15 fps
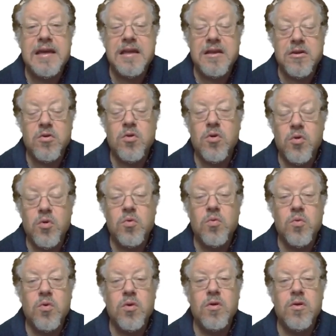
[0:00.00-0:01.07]
in your
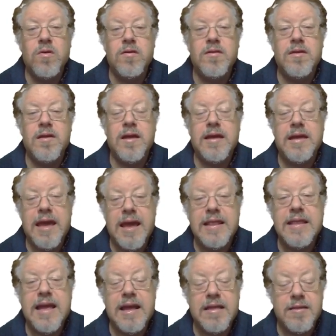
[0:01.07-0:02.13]
own words.
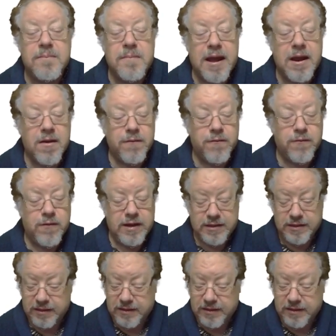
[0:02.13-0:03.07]
Again, that's paraphrasing.